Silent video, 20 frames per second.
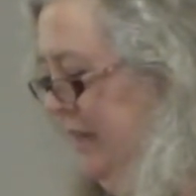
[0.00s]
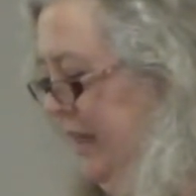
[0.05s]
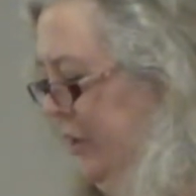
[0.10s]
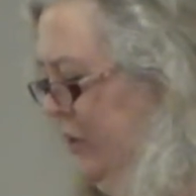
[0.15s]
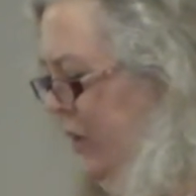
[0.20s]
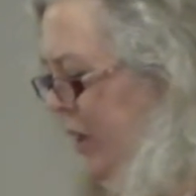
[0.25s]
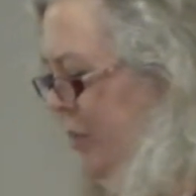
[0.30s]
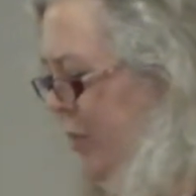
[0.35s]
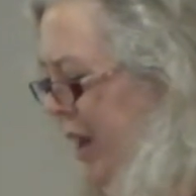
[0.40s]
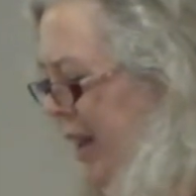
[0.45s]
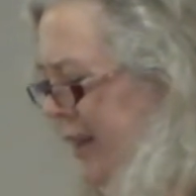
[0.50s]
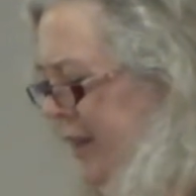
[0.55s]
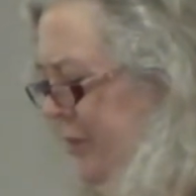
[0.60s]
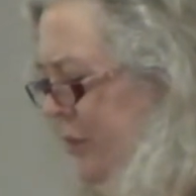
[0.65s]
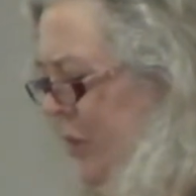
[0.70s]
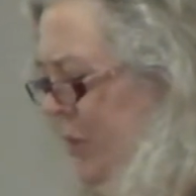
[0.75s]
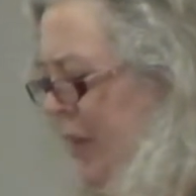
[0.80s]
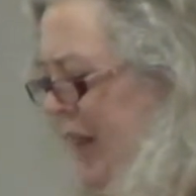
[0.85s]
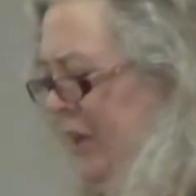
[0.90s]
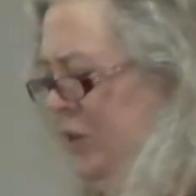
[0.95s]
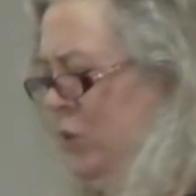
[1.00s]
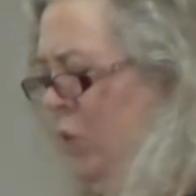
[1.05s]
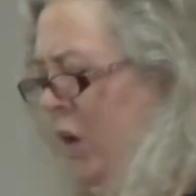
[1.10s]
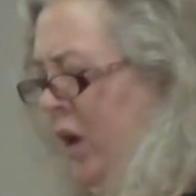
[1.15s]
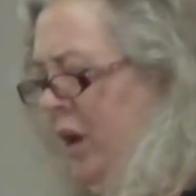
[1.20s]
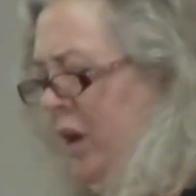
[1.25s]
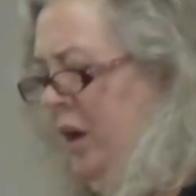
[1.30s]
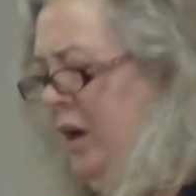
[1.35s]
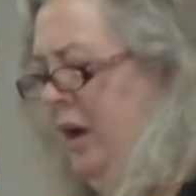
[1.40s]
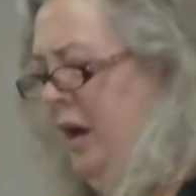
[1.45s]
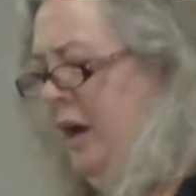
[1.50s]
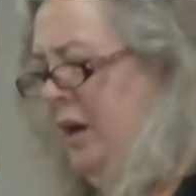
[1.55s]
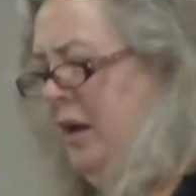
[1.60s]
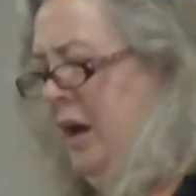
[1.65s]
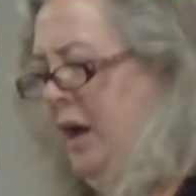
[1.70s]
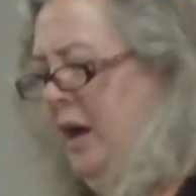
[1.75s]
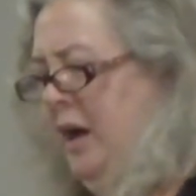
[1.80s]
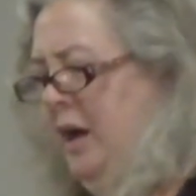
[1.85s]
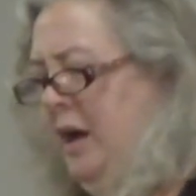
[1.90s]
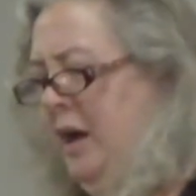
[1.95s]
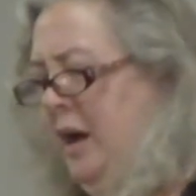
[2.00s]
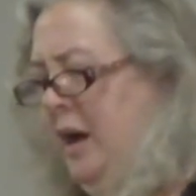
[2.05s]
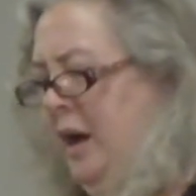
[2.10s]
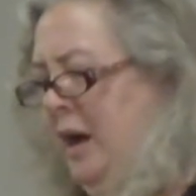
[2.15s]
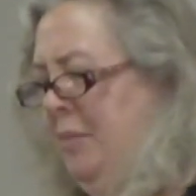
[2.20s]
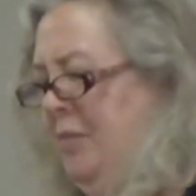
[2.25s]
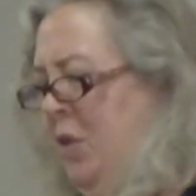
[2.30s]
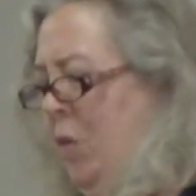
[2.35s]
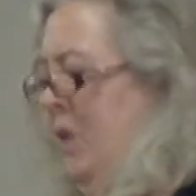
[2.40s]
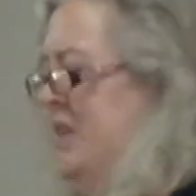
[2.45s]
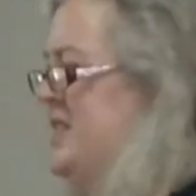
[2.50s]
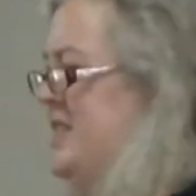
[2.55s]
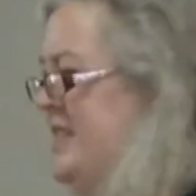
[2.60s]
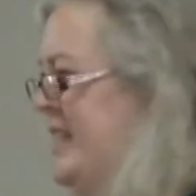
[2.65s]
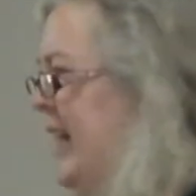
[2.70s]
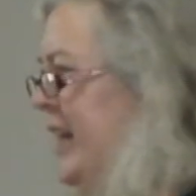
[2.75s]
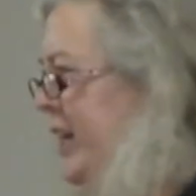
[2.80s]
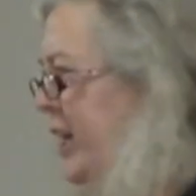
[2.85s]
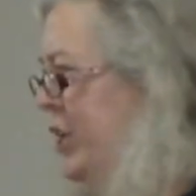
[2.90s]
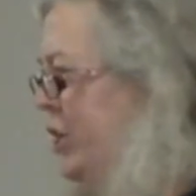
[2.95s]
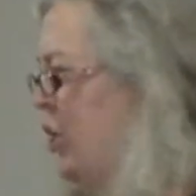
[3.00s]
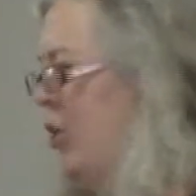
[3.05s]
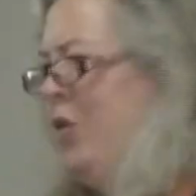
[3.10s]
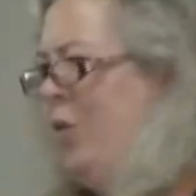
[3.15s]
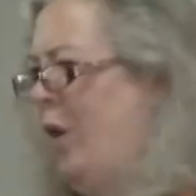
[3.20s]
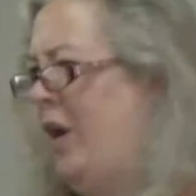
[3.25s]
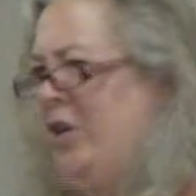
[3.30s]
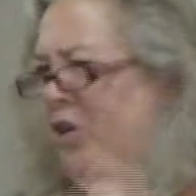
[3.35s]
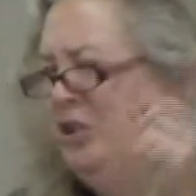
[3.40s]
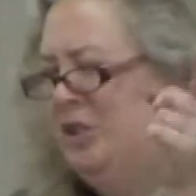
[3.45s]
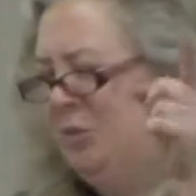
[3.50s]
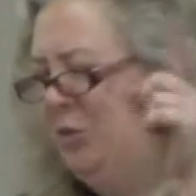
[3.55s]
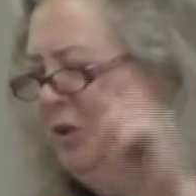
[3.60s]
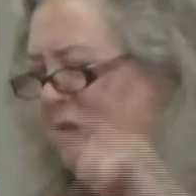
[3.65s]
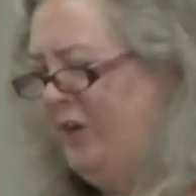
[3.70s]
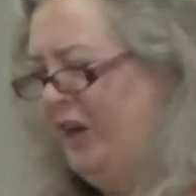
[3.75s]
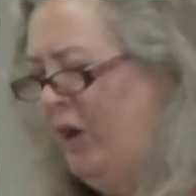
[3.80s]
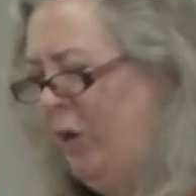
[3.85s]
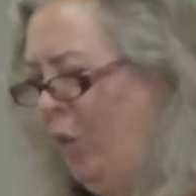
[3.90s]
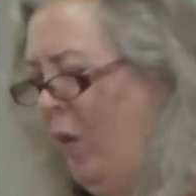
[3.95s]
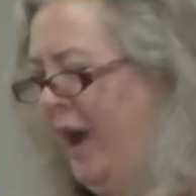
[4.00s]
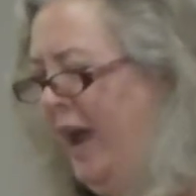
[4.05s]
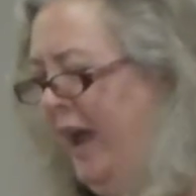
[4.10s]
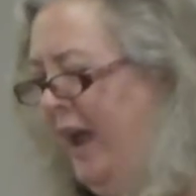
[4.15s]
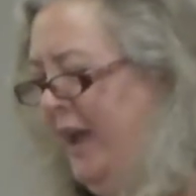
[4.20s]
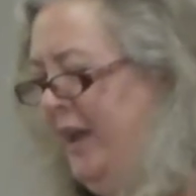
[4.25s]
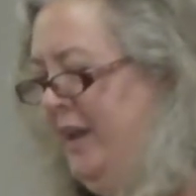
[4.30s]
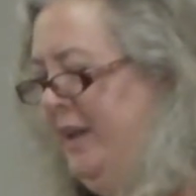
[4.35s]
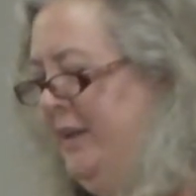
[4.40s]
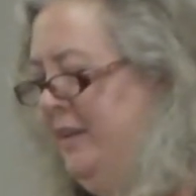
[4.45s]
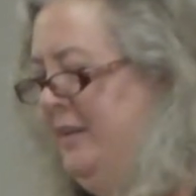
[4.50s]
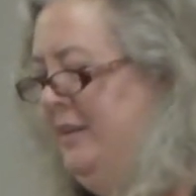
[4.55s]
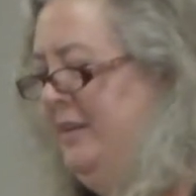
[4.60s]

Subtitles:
Angulimala replies, well, I'm the one standing and you're the one who's moving away.